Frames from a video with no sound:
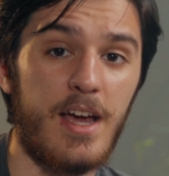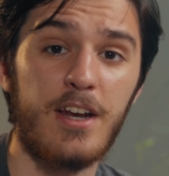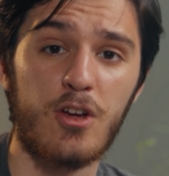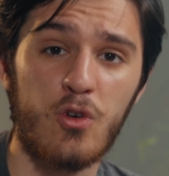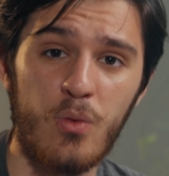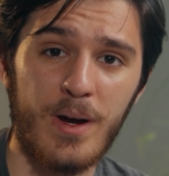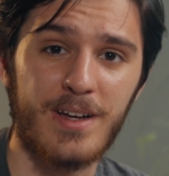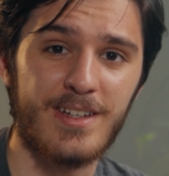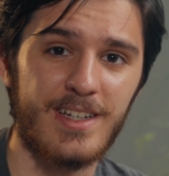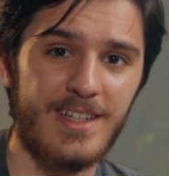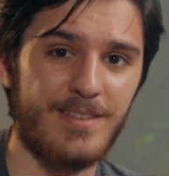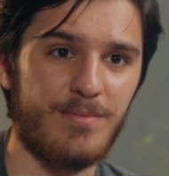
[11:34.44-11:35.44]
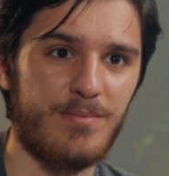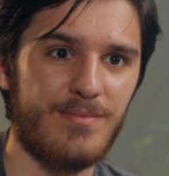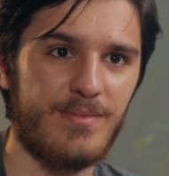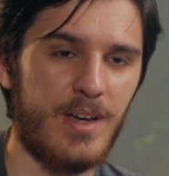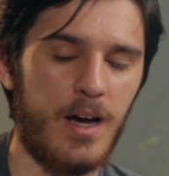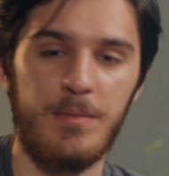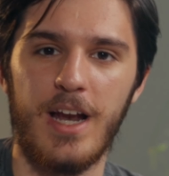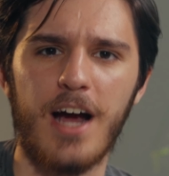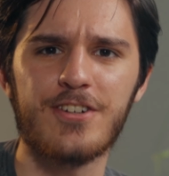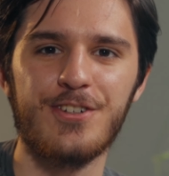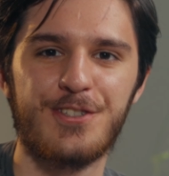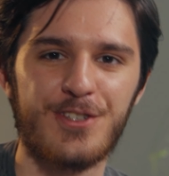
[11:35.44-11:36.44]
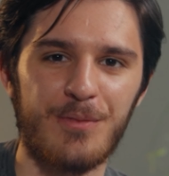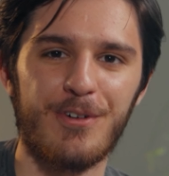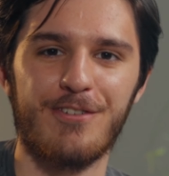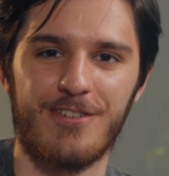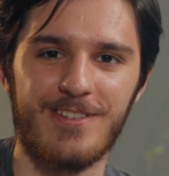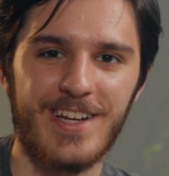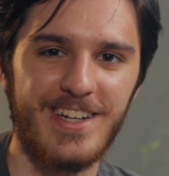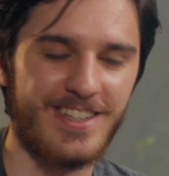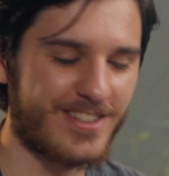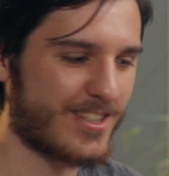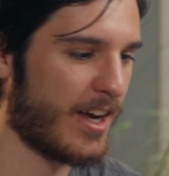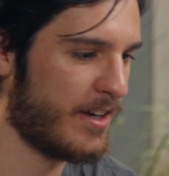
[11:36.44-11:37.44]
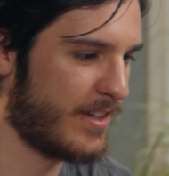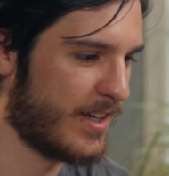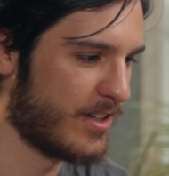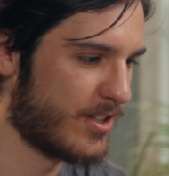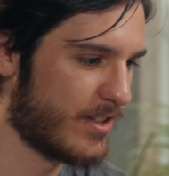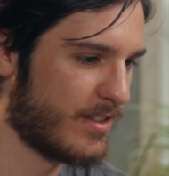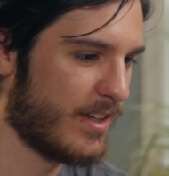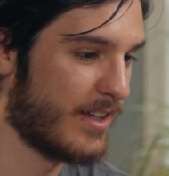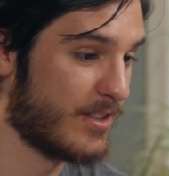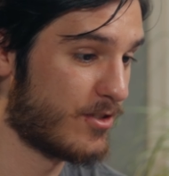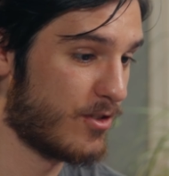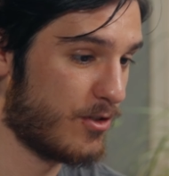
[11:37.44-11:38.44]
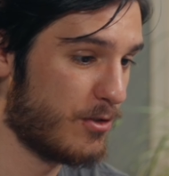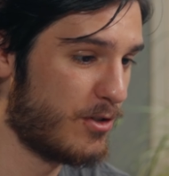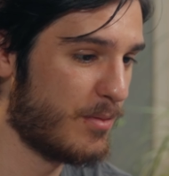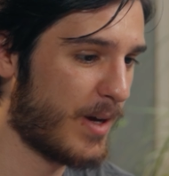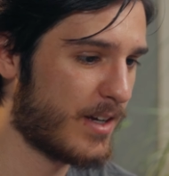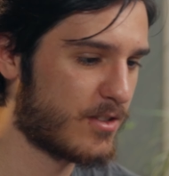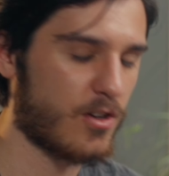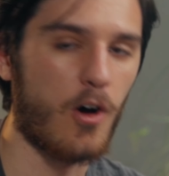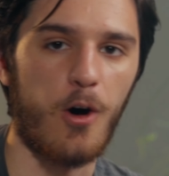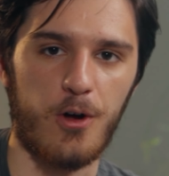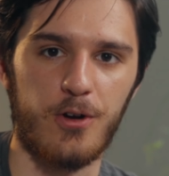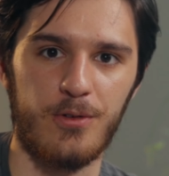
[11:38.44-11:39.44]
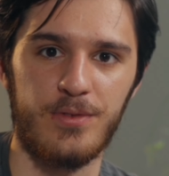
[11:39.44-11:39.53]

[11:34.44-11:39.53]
And a quick and actually somewhat related side tangent is YouTube has auto